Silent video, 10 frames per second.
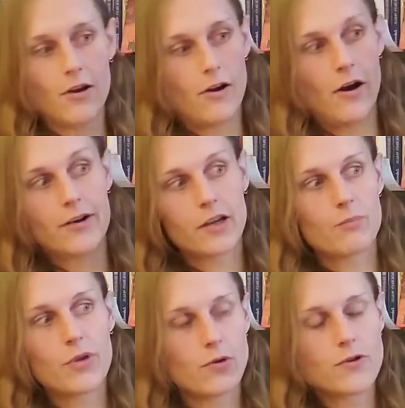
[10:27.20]
on a
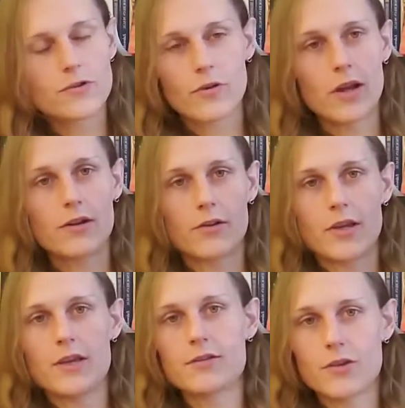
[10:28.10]
computer screen on the
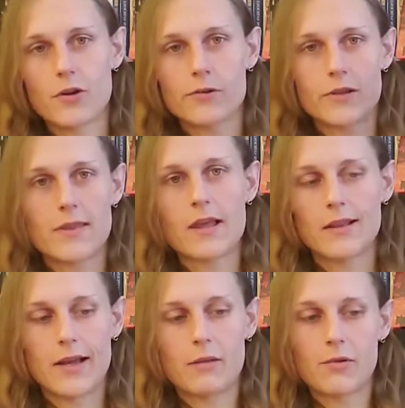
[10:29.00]
East Coast in that
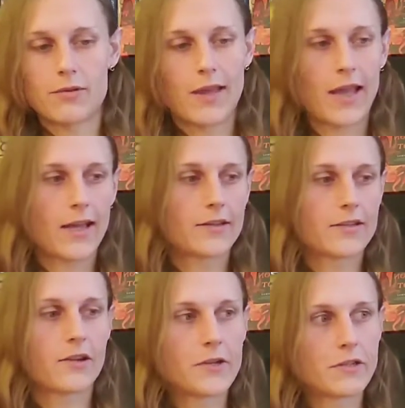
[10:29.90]
lab, they had a
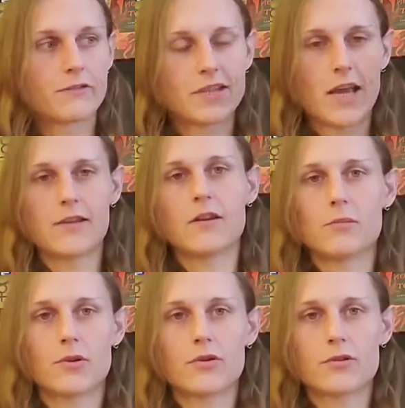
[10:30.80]
series of 10
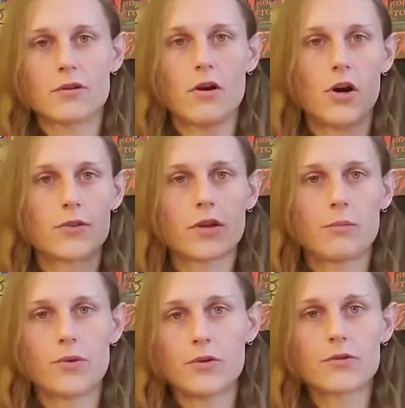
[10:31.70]
numbers on the
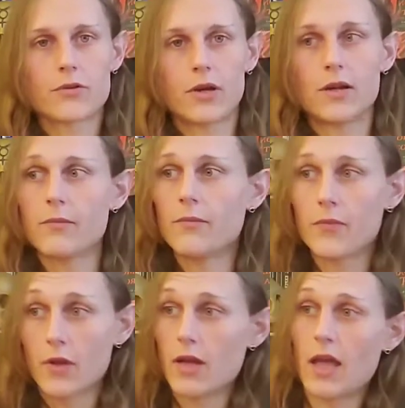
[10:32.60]
computer screen.
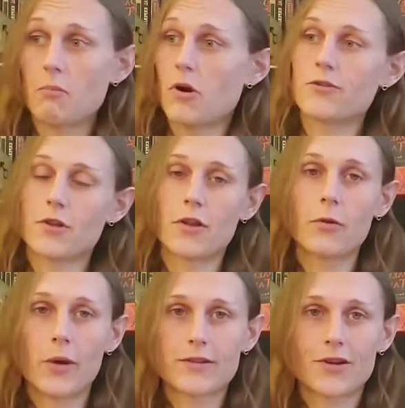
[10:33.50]
A person on the
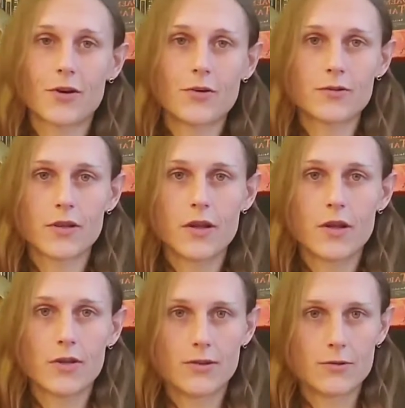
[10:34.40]
West Coast
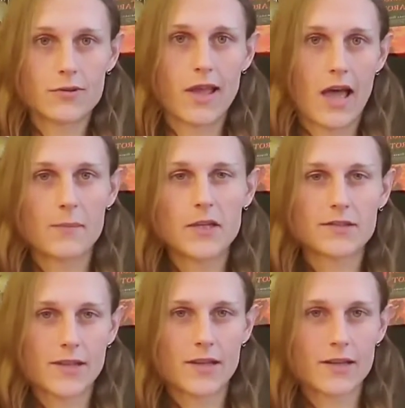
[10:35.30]
used the
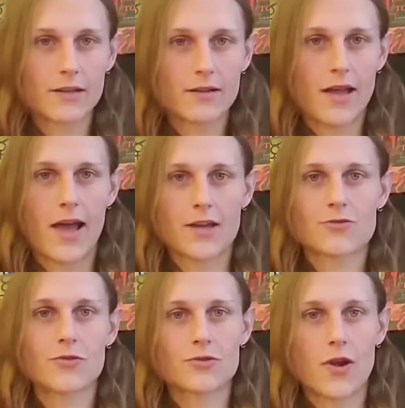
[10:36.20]
Hemi-Sync
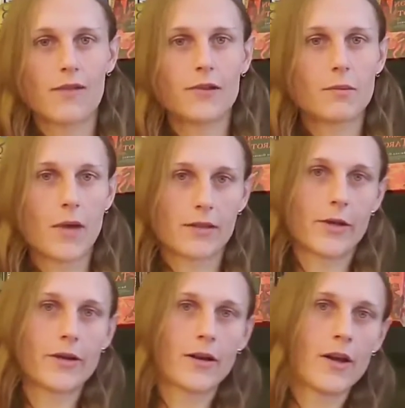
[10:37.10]
astral traveling
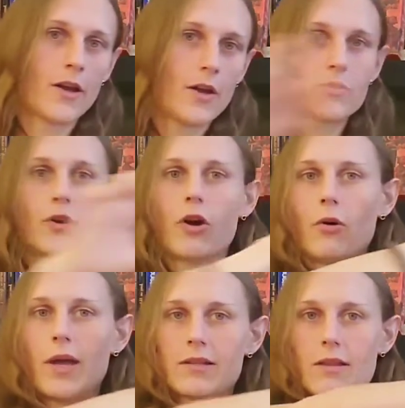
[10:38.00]
method to
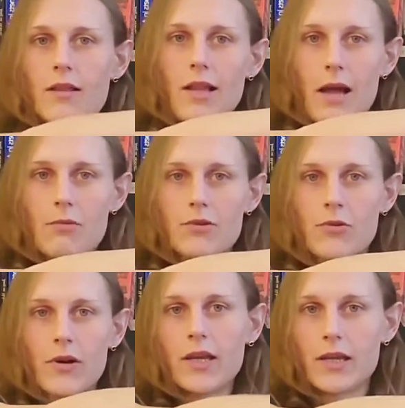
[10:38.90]
go into the
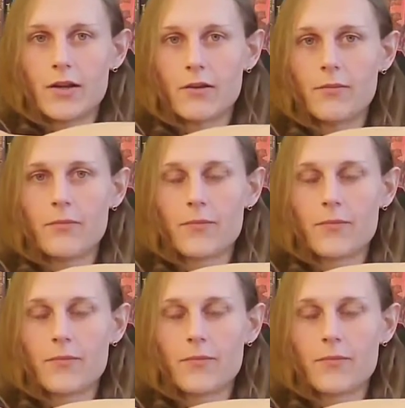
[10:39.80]
laboratory here,